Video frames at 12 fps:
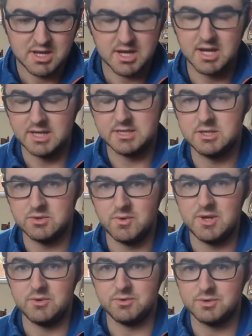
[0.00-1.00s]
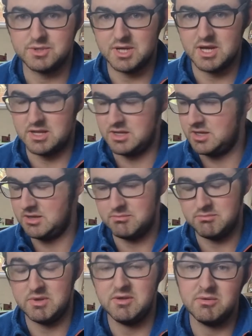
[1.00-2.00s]
connected to the wheels and
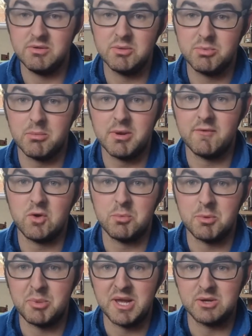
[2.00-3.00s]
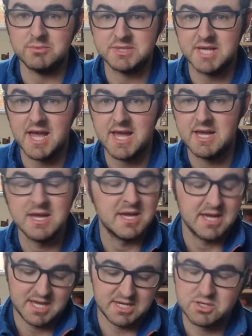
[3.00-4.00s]
you'll probably have a couple of pickups there.
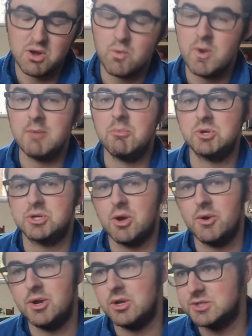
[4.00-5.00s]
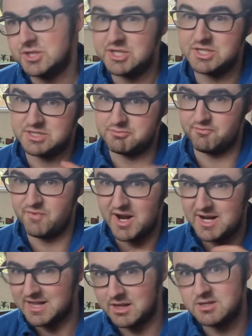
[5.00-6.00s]
It's not really much going on, so there's
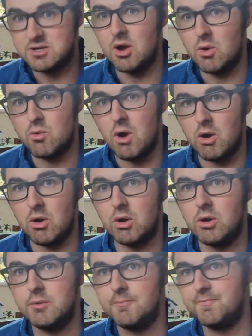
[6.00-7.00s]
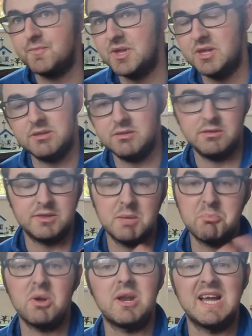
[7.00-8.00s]
very little to go wrong, and they're
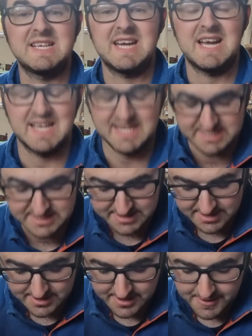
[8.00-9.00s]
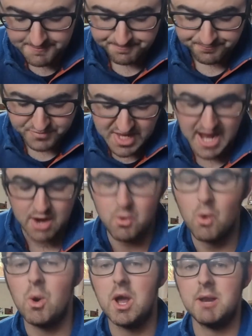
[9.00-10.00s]
built like tanks. Now
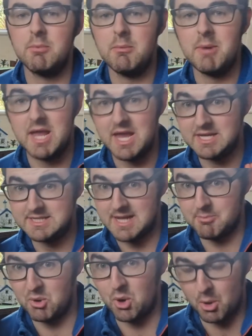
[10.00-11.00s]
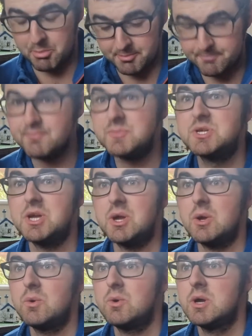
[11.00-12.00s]
we're going to be making a step up
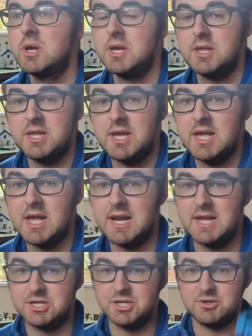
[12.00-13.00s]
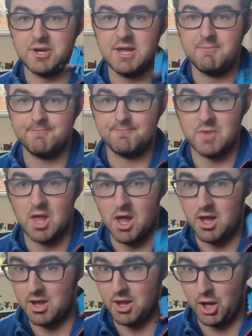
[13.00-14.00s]
to the legendary
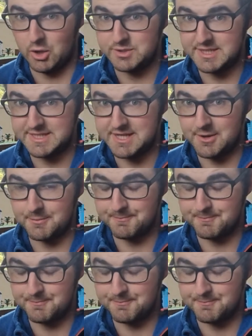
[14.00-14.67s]
060.